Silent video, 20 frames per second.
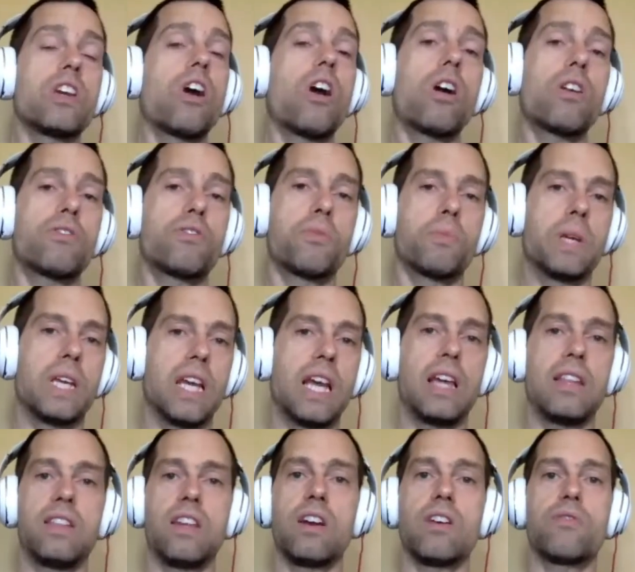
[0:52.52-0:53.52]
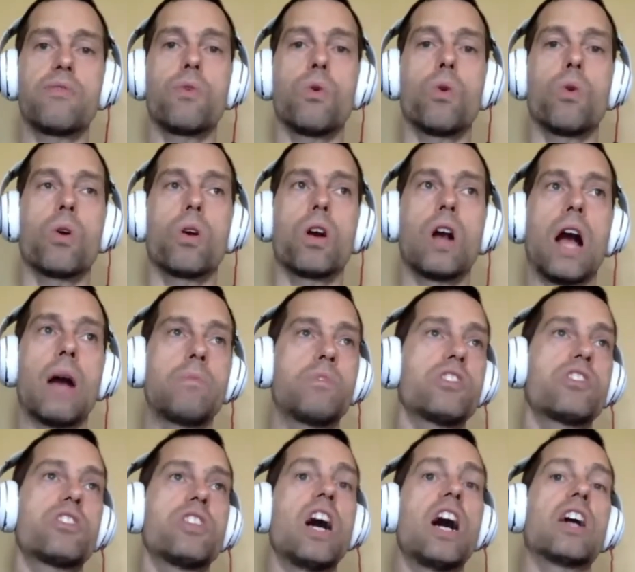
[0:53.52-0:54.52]
hard for me. And therefore, I'm
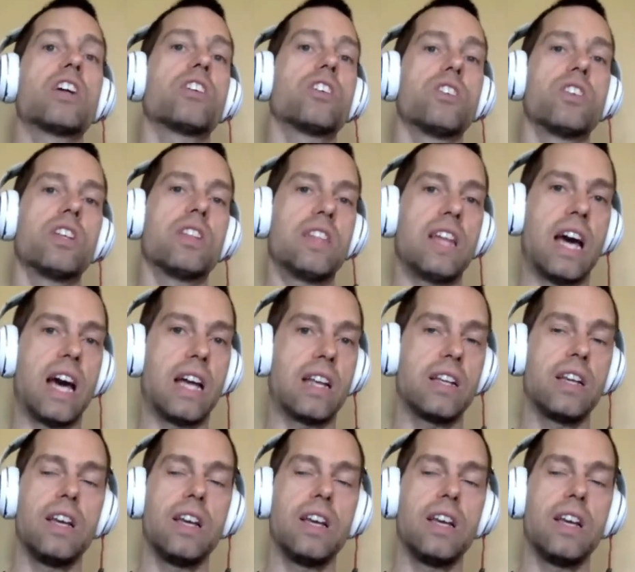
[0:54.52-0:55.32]
just not good at that.